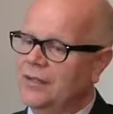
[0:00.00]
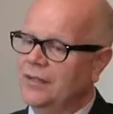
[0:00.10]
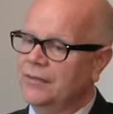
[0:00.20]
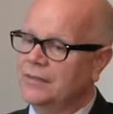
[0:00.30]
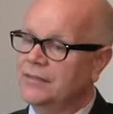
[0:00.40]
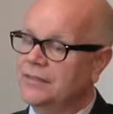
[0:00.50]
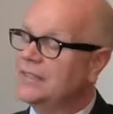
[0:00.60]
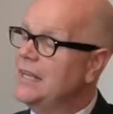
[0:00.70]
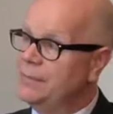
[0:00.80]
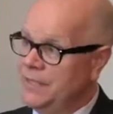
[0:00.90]
the
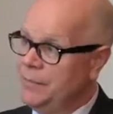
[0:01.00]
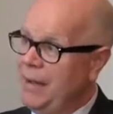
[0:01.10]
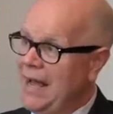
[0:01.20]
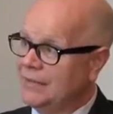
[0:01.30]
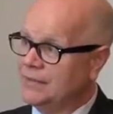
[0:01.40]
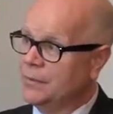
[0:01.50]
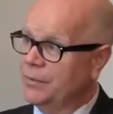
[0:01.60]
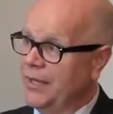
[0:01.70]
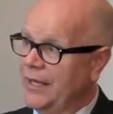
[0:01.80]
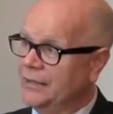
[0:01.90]
state did pass the
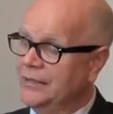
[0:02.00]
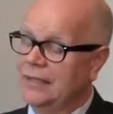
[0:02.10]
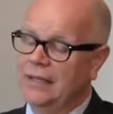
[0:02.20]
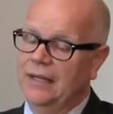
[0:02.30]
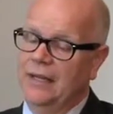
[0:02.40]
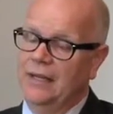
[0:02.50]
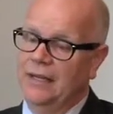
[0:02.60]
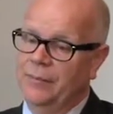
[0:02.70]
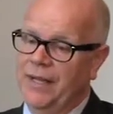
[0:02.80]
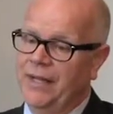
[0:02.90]
plan,
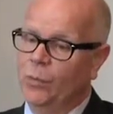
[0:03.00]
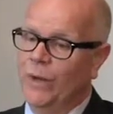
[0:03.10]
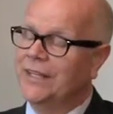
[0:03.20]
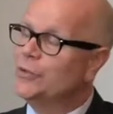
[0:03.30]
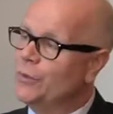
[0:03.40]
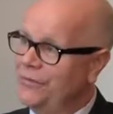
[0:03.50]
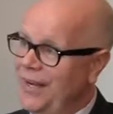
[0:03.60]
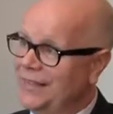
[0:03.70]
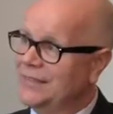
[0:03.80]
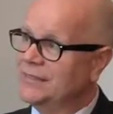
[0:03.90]
and it went into
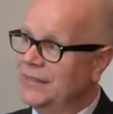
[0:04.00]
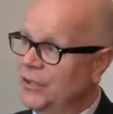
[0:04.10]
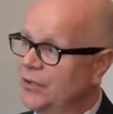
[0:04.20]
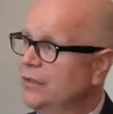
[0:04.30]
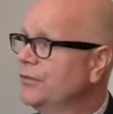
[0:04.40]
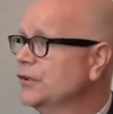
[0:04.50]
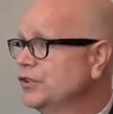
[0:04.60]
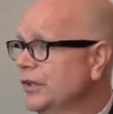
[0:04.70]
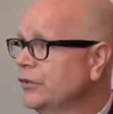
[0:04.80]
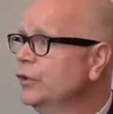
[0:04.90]
effect this year.
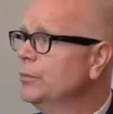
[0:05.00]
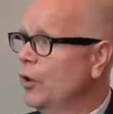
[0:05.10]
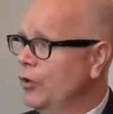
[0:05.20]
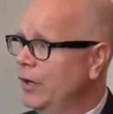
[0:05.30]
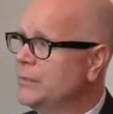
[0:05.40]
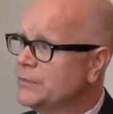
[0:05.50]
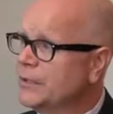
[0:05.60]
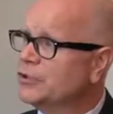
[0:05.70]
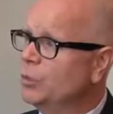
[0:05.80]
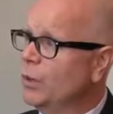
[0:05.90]
First year of a new program,
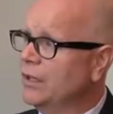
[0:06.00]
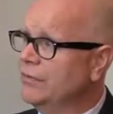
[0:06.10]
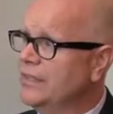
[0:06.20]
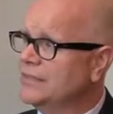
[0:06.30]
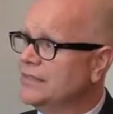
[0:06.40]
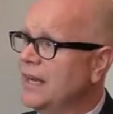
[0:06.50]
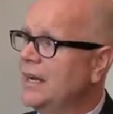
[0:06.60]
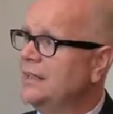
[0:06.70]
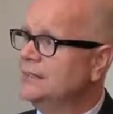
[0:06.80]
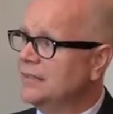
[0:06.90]
especially one of this
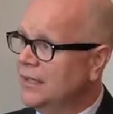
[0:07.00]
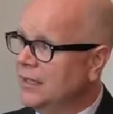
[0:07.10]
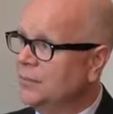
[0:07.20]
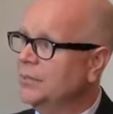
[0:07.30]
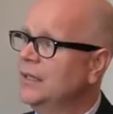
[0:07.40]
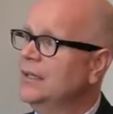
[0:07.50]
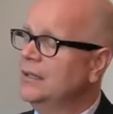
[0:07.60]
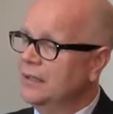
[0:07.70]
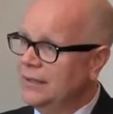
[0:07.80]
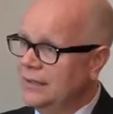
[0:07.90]
size,
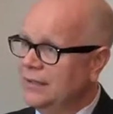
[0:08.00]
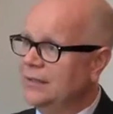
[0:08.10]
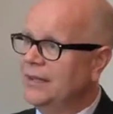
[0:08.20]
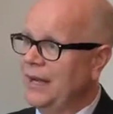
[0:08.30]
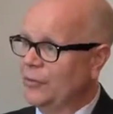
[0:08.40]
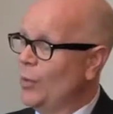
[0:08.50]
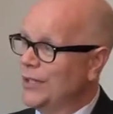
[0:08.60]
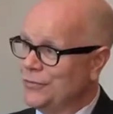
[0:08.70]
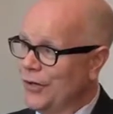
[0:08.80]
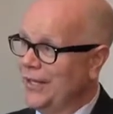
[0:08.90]
you have to
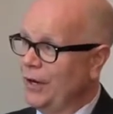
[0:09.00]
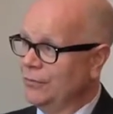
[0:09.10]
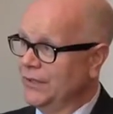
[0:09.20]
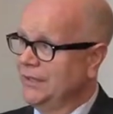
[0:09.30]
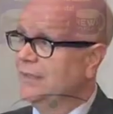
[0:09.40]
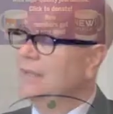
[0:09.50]
watch very carefully.